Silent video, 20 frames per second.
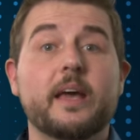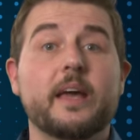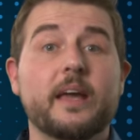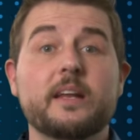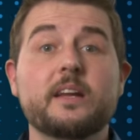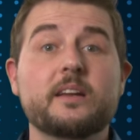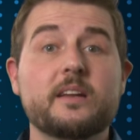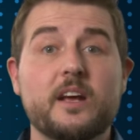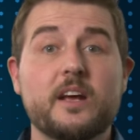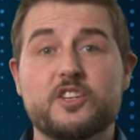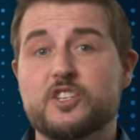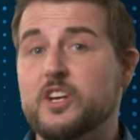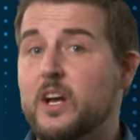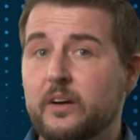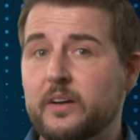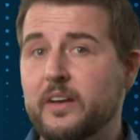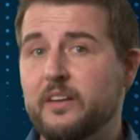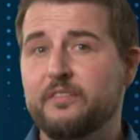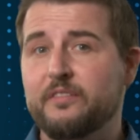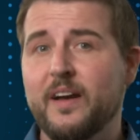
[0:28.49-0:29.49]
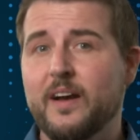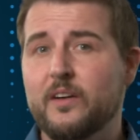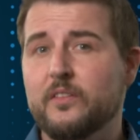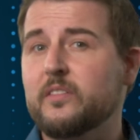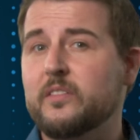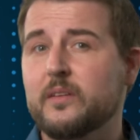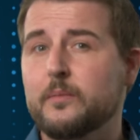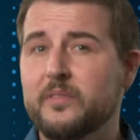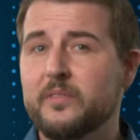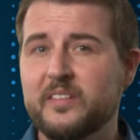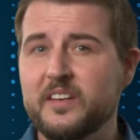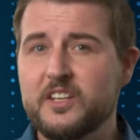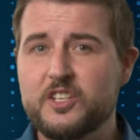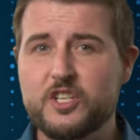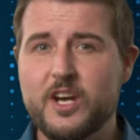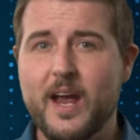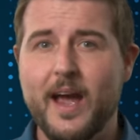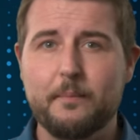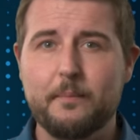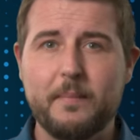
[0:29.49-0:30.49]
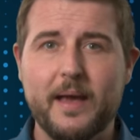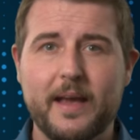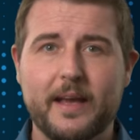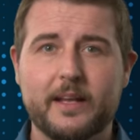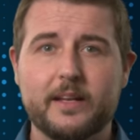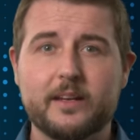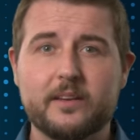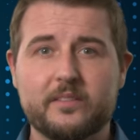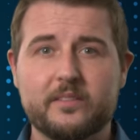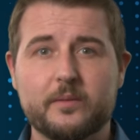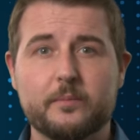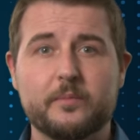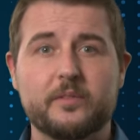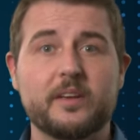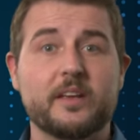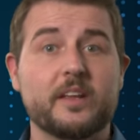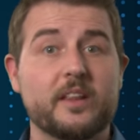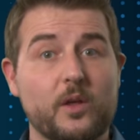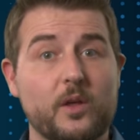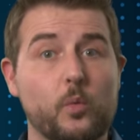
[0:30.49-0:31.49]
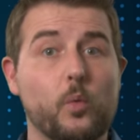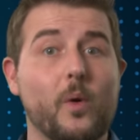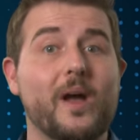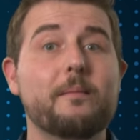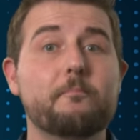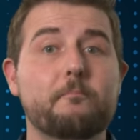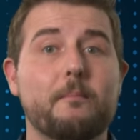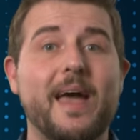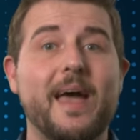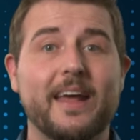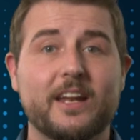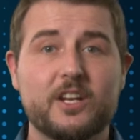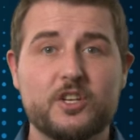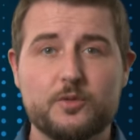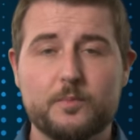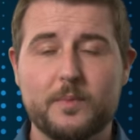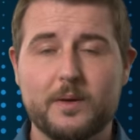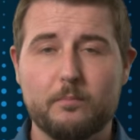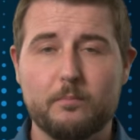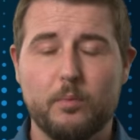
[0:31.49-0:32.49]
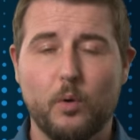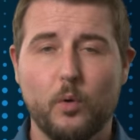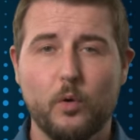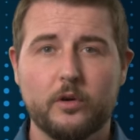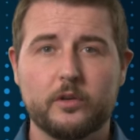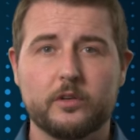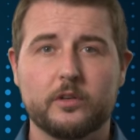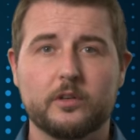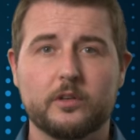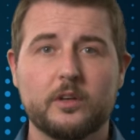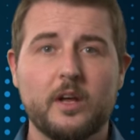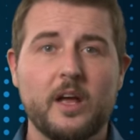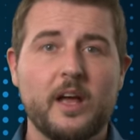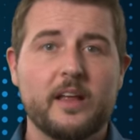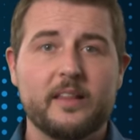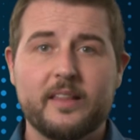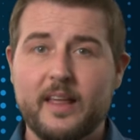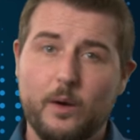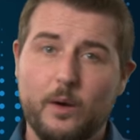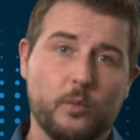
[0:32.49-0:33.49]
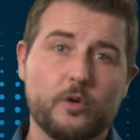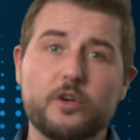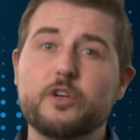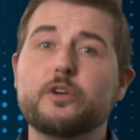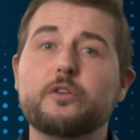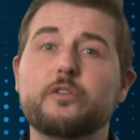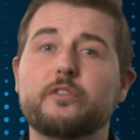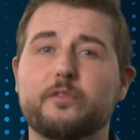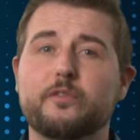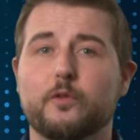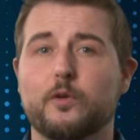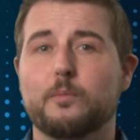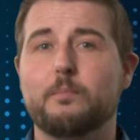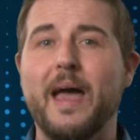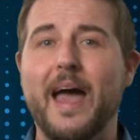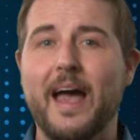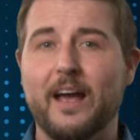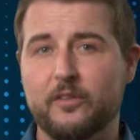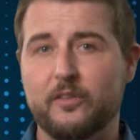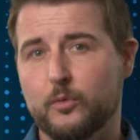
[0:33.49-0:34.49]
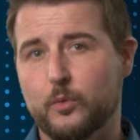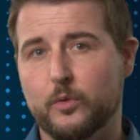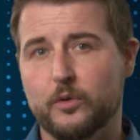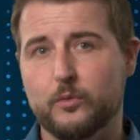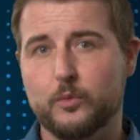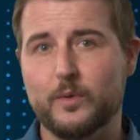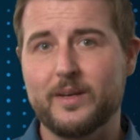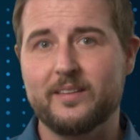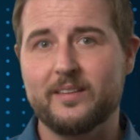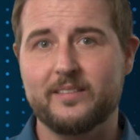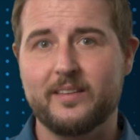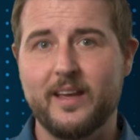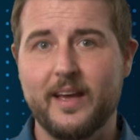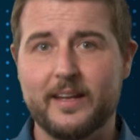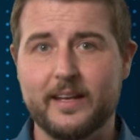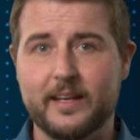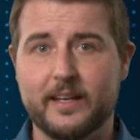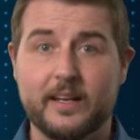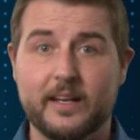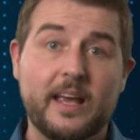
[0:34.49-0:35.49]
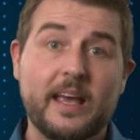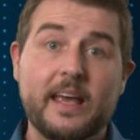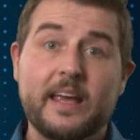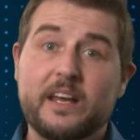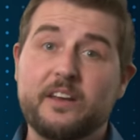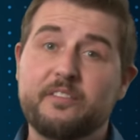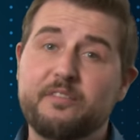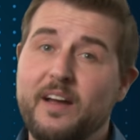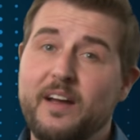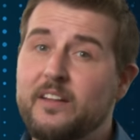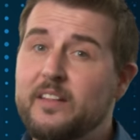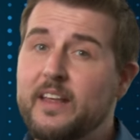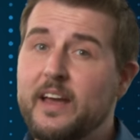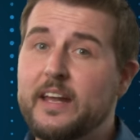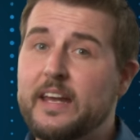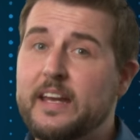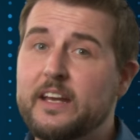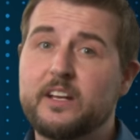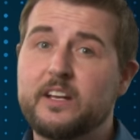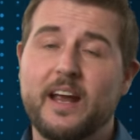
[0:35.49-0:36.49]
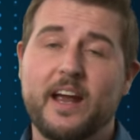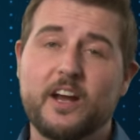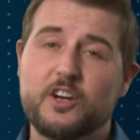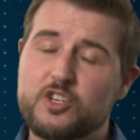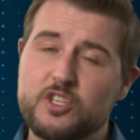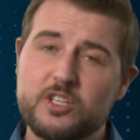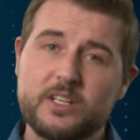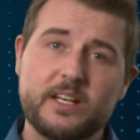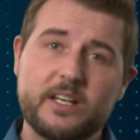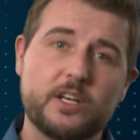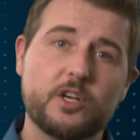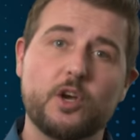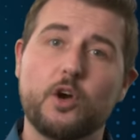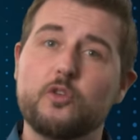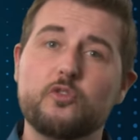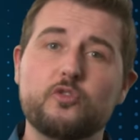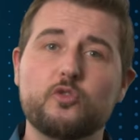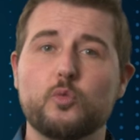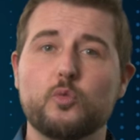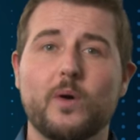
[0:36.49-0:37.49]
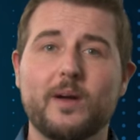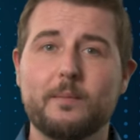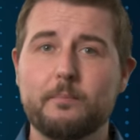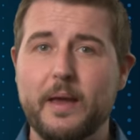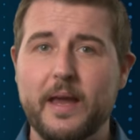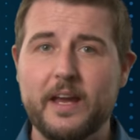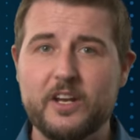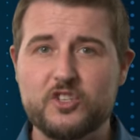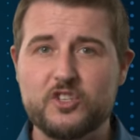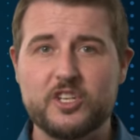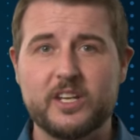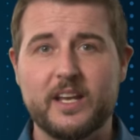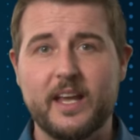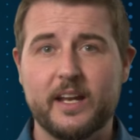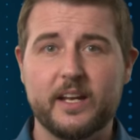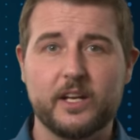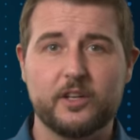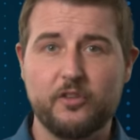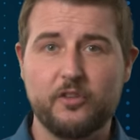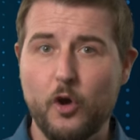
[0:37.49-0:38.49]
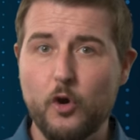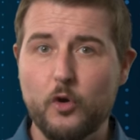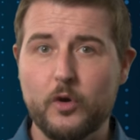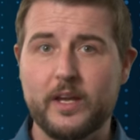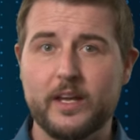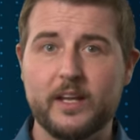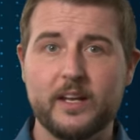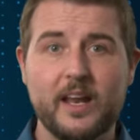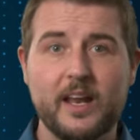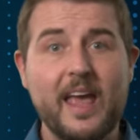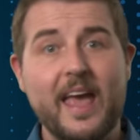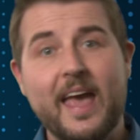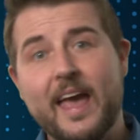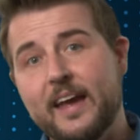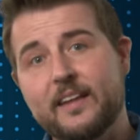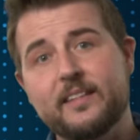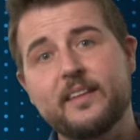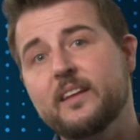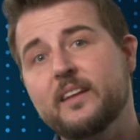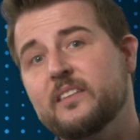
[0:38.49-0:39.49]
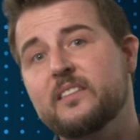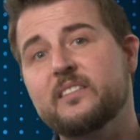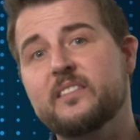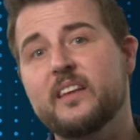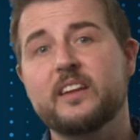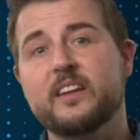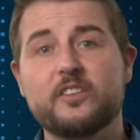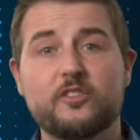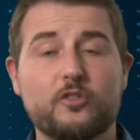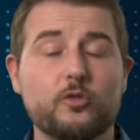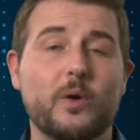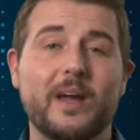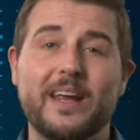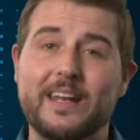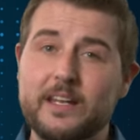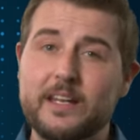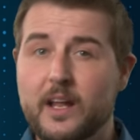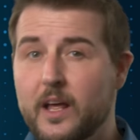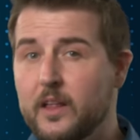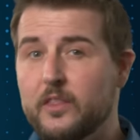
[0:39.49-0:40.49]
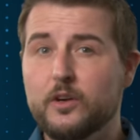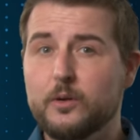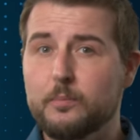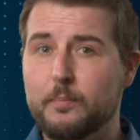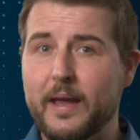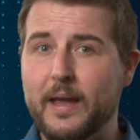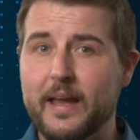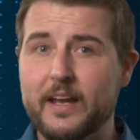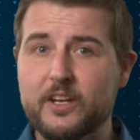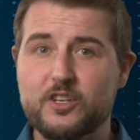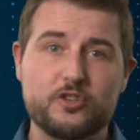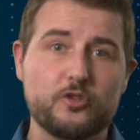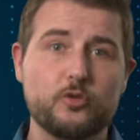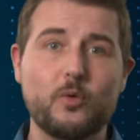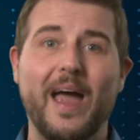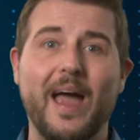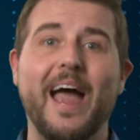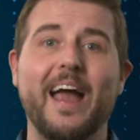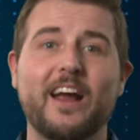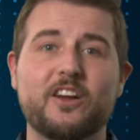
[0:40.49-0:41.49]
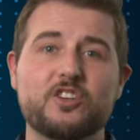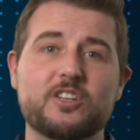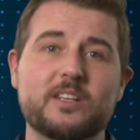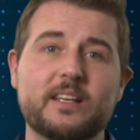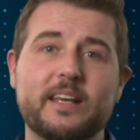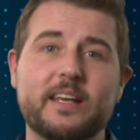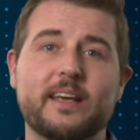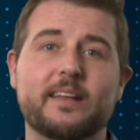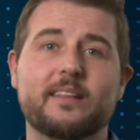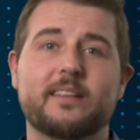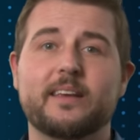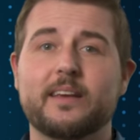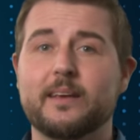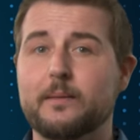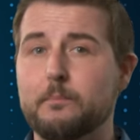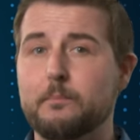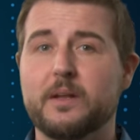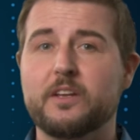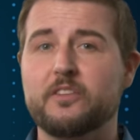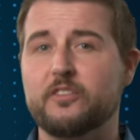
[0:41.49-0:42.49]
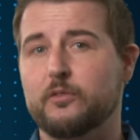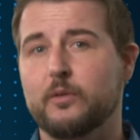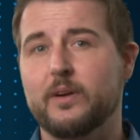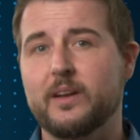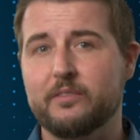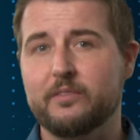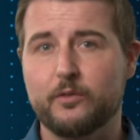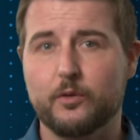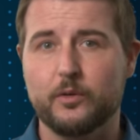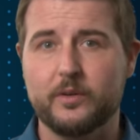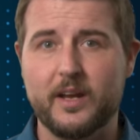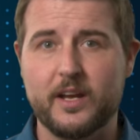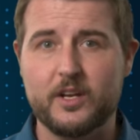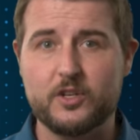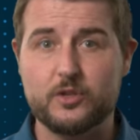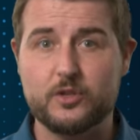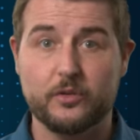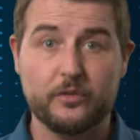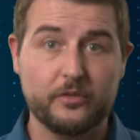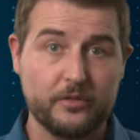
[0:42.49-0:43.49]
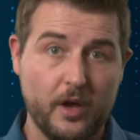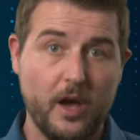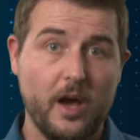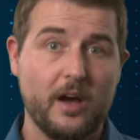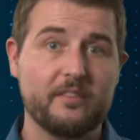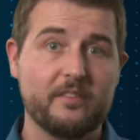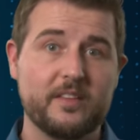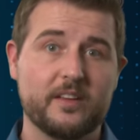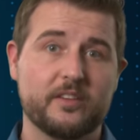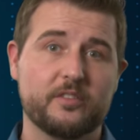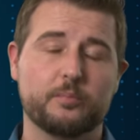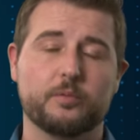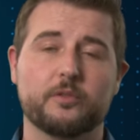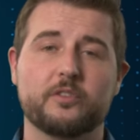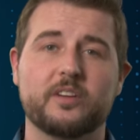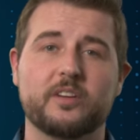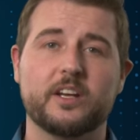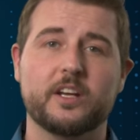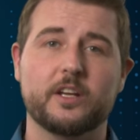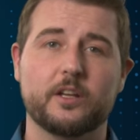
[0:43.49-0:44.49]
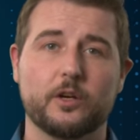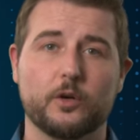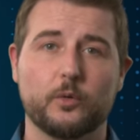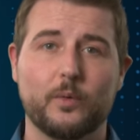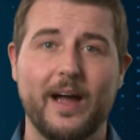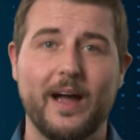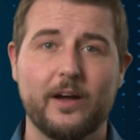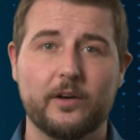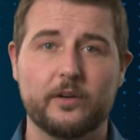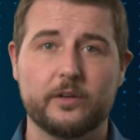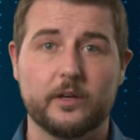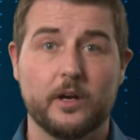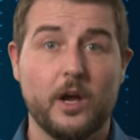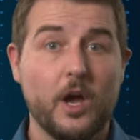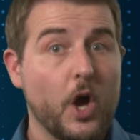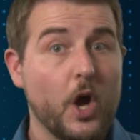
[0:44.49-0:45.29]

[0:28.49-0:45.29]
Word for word: In a nutshell, he found some CGI mechanisms in the web management portal that were used for password resetting. He found that he could actually go to one page to get a token and then send it to another page to actually get the administrative credentials of this particular router.